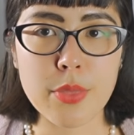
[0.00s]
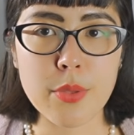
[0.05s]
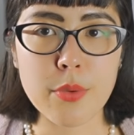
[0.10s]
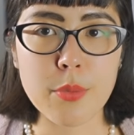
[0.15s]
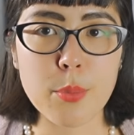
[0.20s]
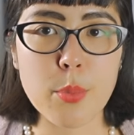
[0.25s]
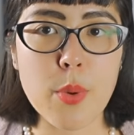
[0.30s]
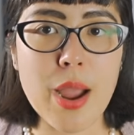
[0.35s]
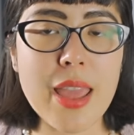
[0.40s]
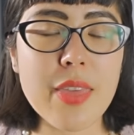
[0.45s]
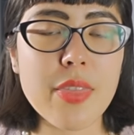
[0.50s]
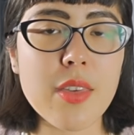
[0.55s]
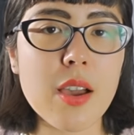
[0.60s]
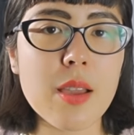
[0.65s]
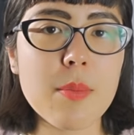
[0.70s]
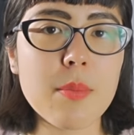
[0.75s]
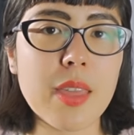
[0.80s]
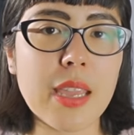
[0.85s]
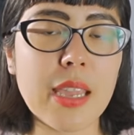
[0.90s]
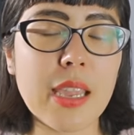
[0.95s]
the way that
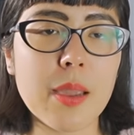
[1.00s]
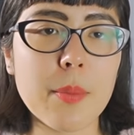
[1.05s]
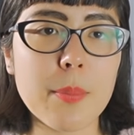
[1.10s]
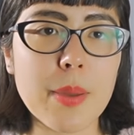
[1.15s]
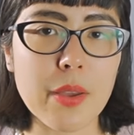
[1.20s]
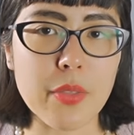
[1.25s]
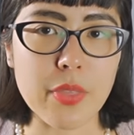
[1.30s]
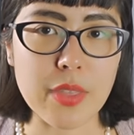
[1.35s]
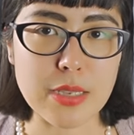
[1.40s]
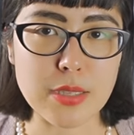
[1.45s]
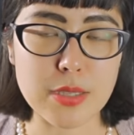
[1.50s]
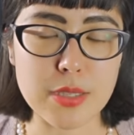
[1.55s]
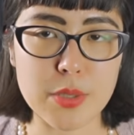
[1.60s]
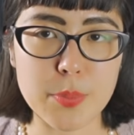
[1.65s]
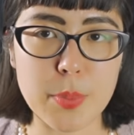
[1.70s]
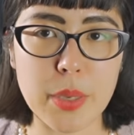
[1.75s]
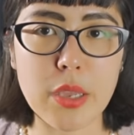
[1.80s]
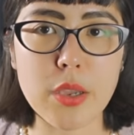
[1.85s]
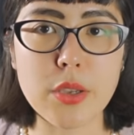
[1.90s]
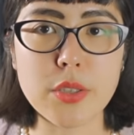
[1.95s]
I'm thinking about this
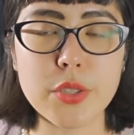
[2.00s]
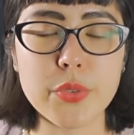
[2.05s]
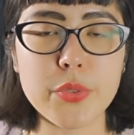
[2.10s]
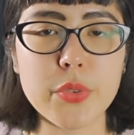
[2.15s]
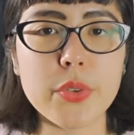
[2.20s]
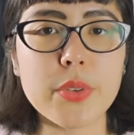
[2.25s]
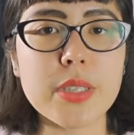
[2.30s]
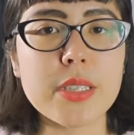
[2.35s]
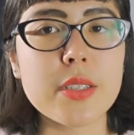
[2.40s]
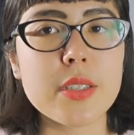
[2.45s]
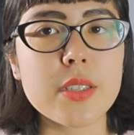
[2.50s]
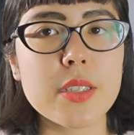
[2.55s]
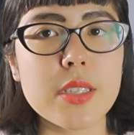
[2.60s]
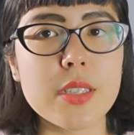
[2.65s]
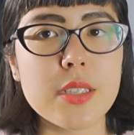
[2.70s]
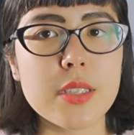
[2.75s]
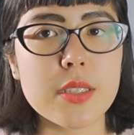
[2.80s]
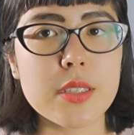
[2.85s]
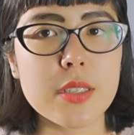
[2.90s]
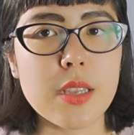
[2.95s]
is because, for
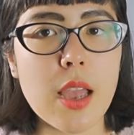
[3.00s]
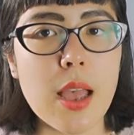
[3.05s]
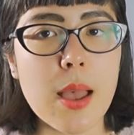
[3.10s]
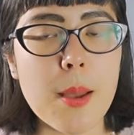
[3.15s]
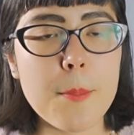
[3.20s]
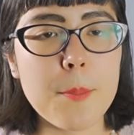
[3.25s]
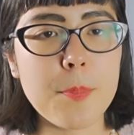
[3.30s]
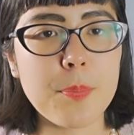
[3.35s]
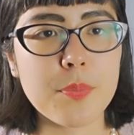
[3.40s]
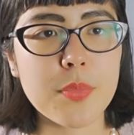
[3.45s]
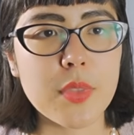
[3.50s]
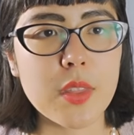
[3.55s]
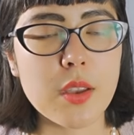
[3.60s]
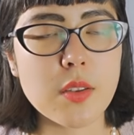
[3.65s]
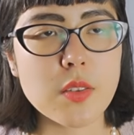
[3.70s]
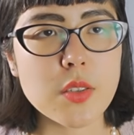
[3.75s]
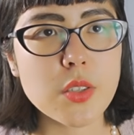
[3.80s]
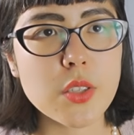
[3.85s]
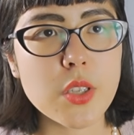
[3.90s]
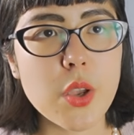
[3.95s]
instance, um,
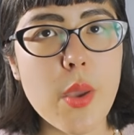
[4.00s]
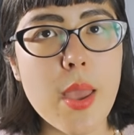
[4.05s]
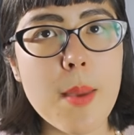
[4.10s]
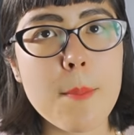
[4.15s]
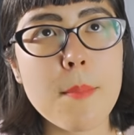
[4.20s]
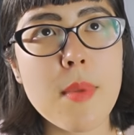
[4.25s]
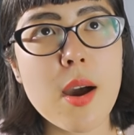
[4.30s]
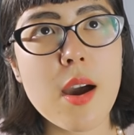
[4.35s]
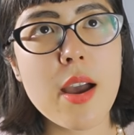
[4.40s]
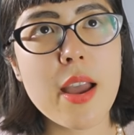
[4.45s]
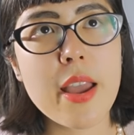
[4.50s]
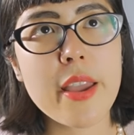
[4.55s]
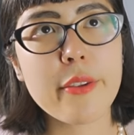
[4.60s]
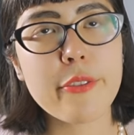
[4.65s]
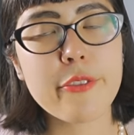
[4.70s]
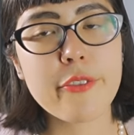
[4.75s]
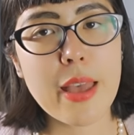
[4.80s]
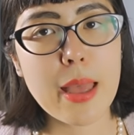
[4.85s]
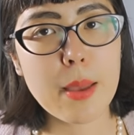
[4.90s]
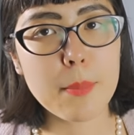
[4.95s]
so in
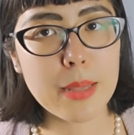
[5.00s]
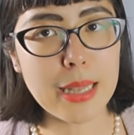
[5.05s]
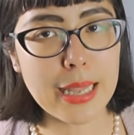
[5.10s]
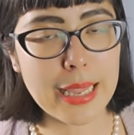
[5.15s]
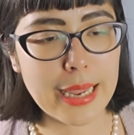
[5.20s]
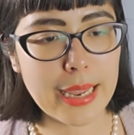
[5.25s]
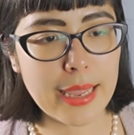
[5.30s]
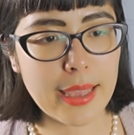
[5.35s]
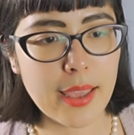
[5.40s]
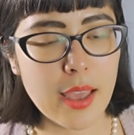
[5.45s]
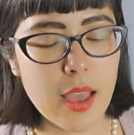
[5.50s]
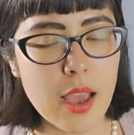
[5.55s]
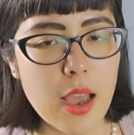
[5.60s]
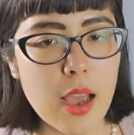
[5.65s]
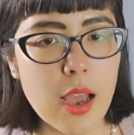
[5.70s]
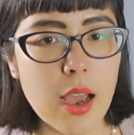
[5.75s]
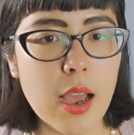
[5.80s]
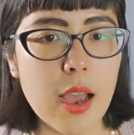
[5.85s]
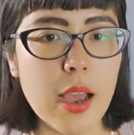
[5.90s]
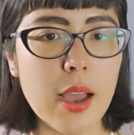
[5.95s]
my family,
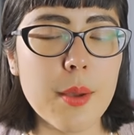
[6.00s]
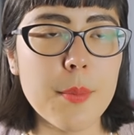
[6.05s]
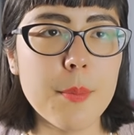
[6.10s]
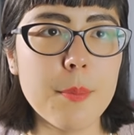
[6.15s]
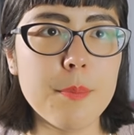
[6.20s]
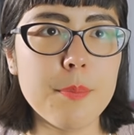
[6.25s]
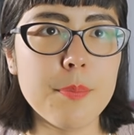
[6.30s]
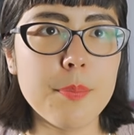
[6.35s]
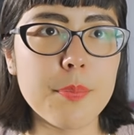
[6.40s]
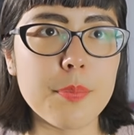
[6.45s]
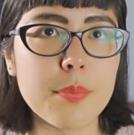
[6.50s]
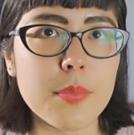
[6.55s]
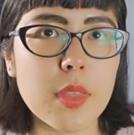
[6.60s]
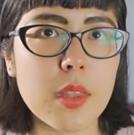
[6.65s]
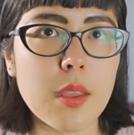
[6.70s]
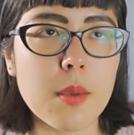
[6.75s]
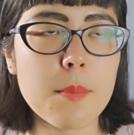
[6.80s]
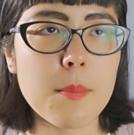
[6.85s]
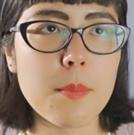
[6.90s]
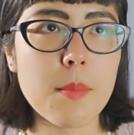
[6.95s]
um,
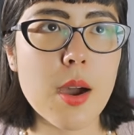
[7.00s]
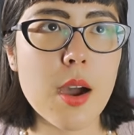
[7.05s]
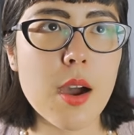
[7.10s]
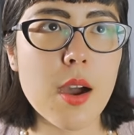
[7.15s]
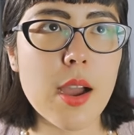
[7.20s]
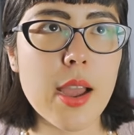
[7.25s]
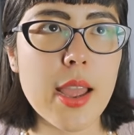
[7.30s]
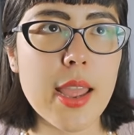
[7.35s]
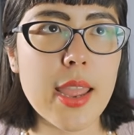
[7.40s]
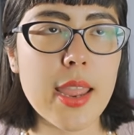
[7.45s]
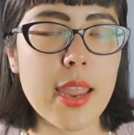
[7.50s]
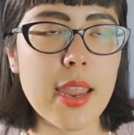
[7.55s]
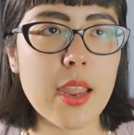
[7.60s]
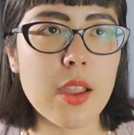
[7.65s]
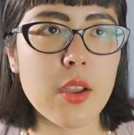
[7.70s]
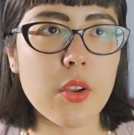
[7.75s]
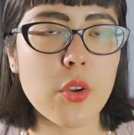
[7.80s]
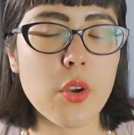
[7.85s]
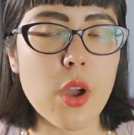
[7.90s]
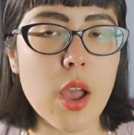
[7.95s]

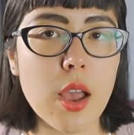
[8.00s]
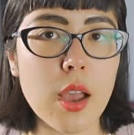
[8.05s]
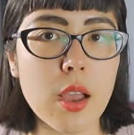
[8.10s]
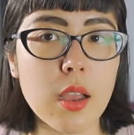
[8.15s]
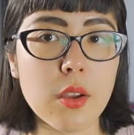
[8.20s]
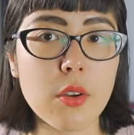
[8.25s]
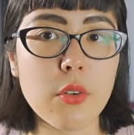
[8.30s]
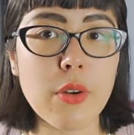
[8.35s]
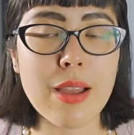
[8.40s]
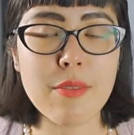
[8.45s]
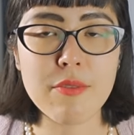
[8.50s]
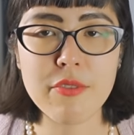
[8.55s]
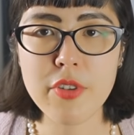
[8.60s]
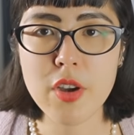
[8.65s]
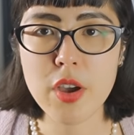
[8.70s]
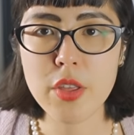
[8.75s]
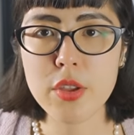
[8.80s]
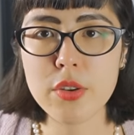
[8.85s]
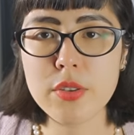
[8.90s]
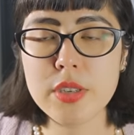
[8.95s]
my uh,
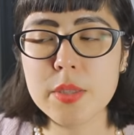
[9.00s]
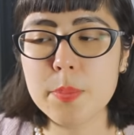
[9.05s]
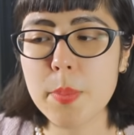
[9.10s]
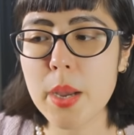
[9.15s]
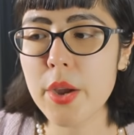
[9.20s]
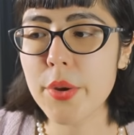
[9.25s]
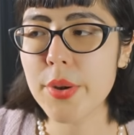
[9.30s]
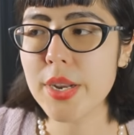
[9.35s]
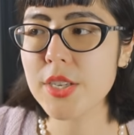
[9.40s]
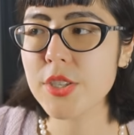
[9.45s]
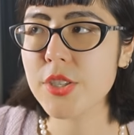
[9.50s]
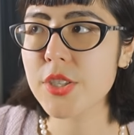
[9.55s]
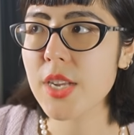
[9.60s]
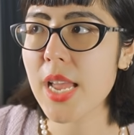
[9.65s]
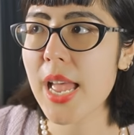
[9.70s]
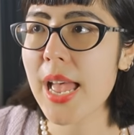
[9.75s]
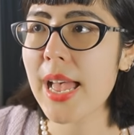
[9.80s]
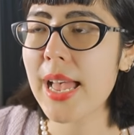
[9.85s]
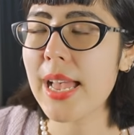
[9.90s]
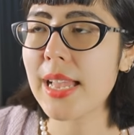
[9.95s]
grandfather is
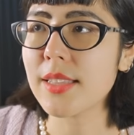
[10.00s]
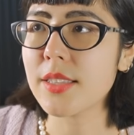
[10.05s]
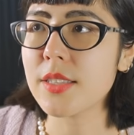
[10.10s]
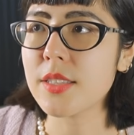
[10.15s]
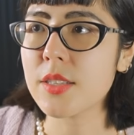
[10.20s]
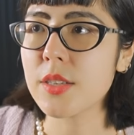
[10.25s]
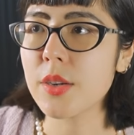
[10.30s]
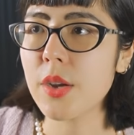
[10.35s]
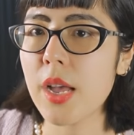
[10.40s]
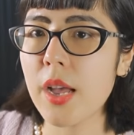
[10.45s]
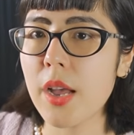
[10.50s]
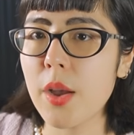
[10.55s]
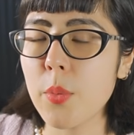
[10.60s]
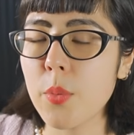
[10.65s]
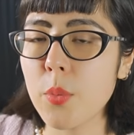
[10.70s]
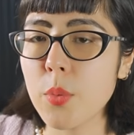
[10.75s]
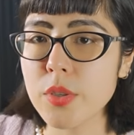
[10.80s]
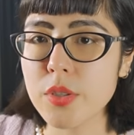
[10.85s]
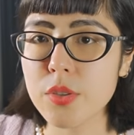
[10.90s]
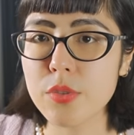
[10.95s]
Polish and
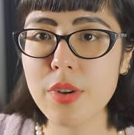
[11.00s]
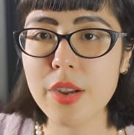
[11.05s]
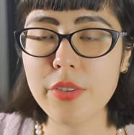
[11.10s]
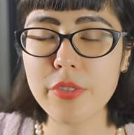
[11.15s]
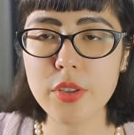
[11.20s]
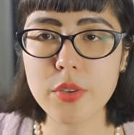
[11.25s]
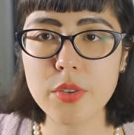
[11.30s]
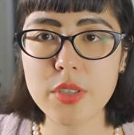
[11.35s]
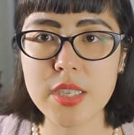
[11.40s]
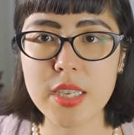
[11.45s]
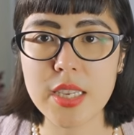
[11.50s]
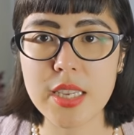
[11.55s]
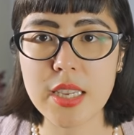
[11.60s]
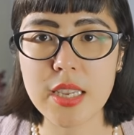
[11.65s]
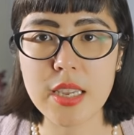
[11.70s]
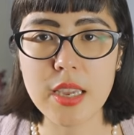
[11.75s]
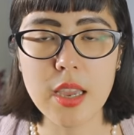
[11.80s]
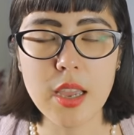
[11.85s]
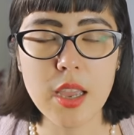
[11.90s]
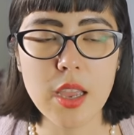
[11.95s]
uh, was a
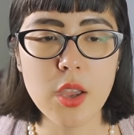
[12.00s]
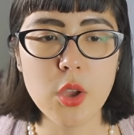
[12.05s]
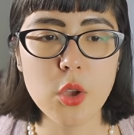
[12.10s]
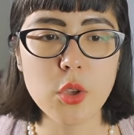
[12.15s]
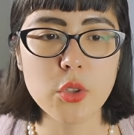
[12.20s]
refugee